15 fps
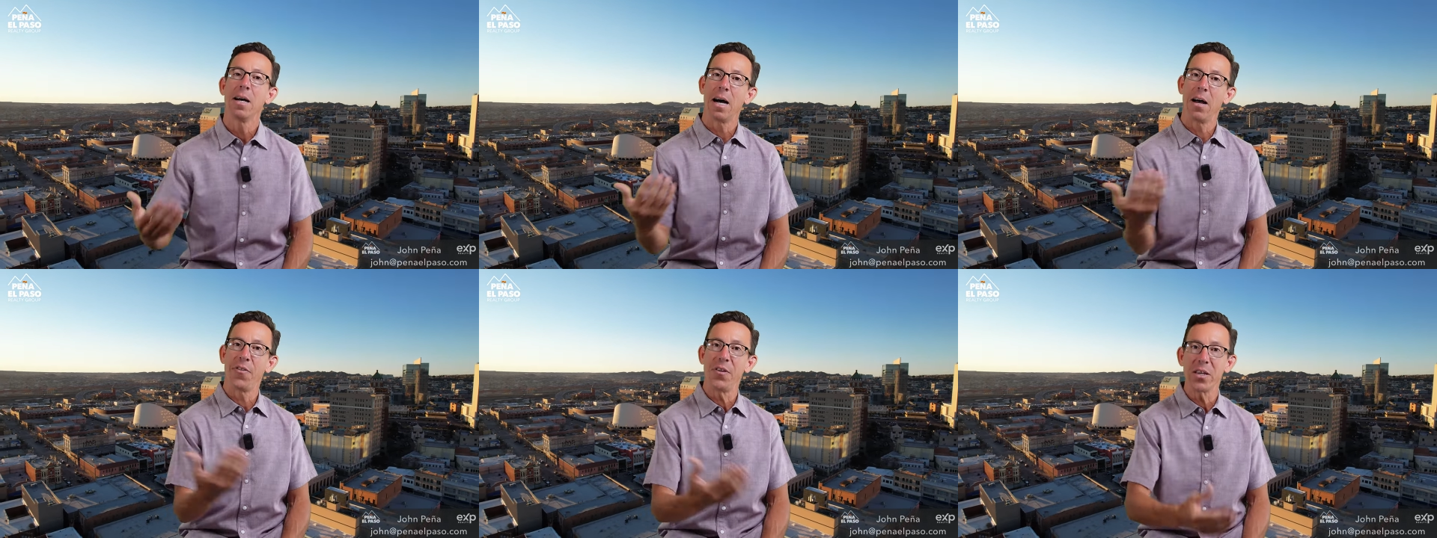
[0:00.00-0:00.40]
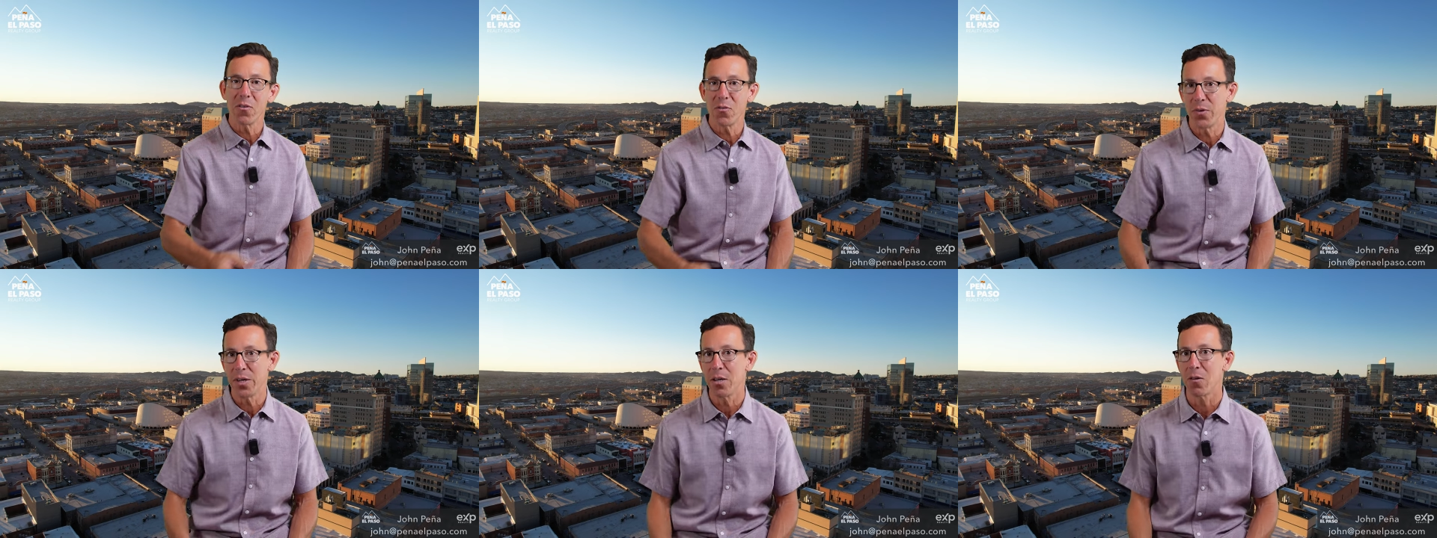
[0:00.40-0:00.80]
I think a
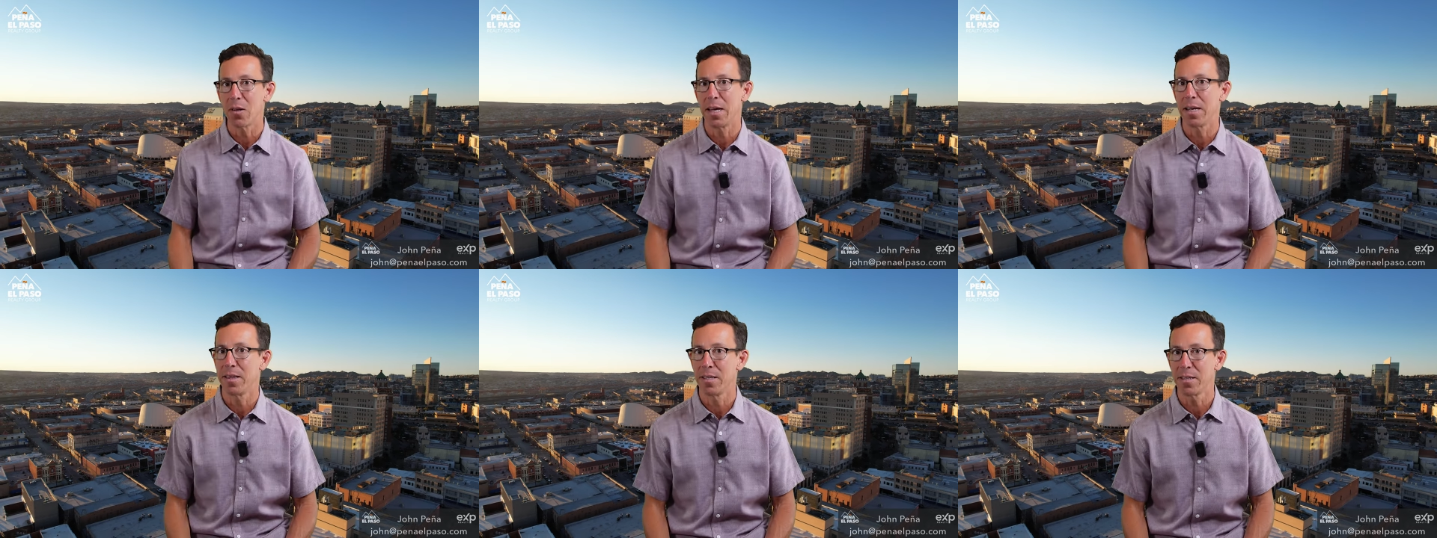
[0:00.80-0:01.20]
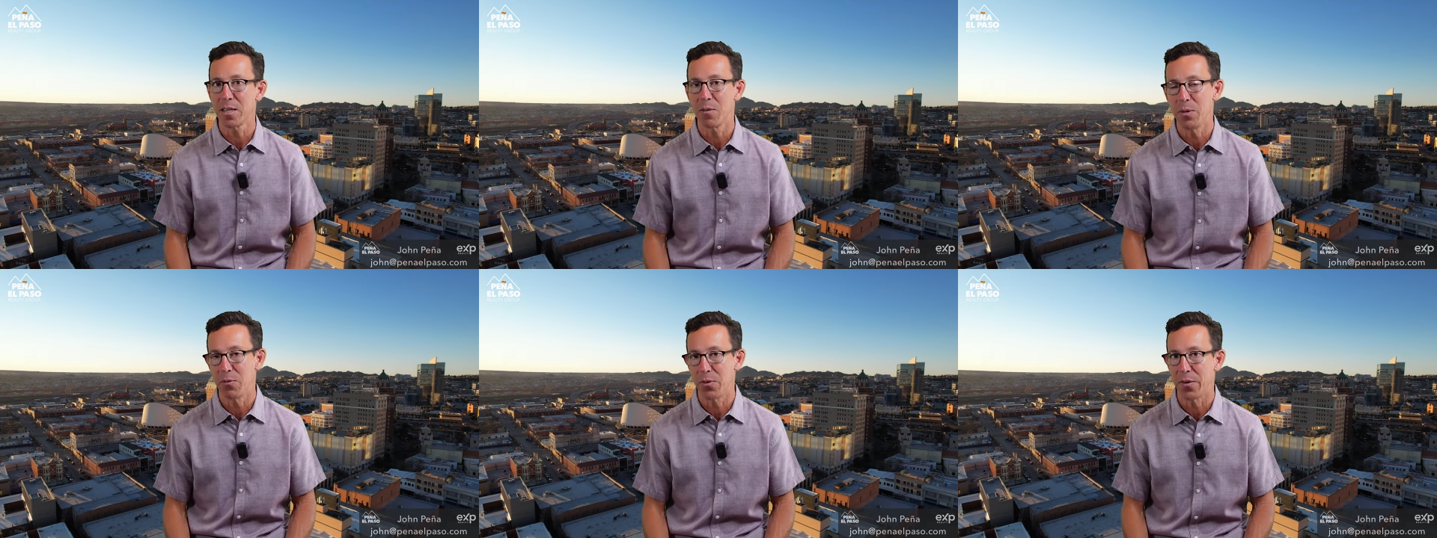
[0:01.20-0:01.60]
video like this
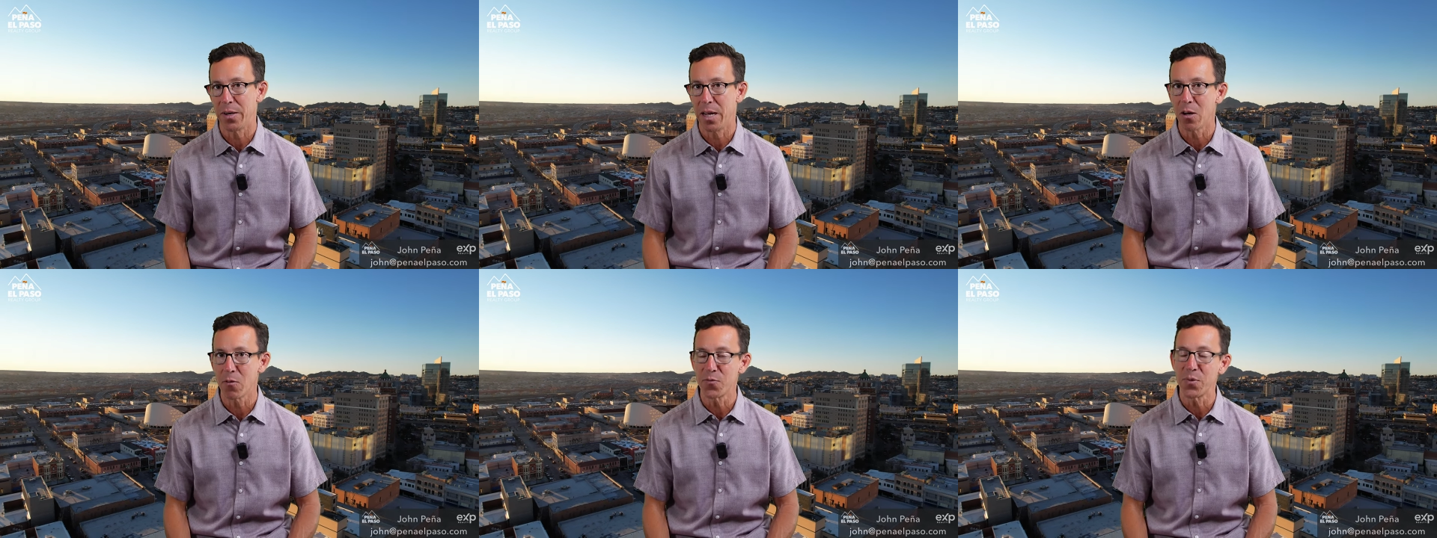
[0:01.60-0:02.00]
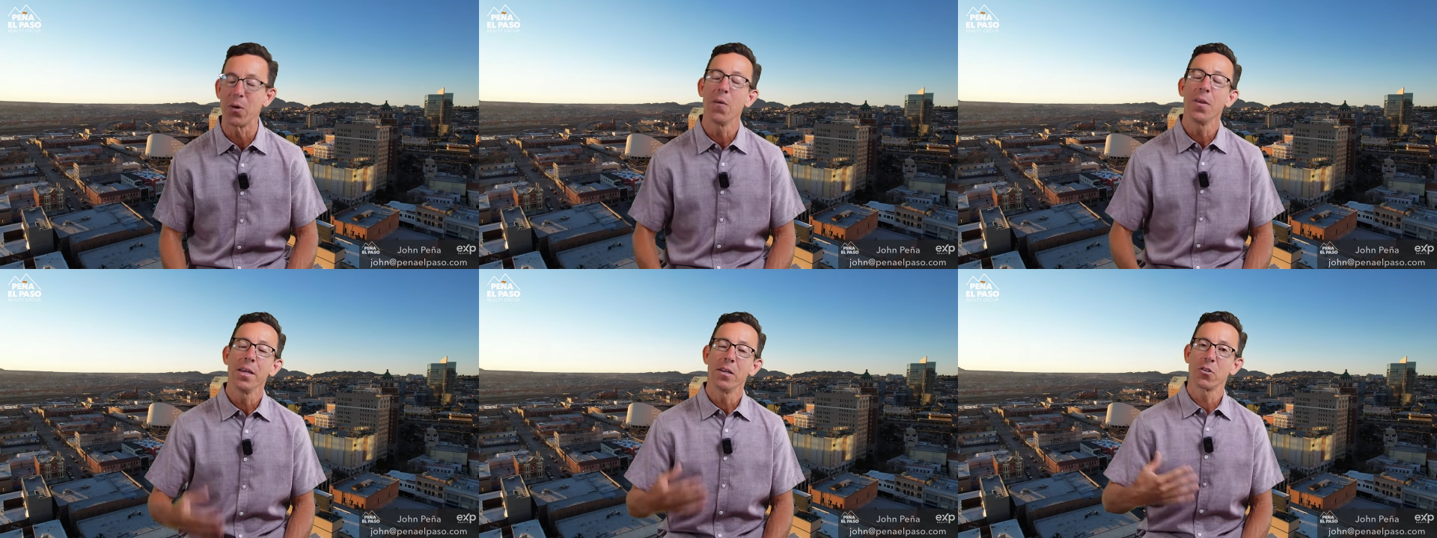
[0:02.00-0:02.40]
can be very helpful.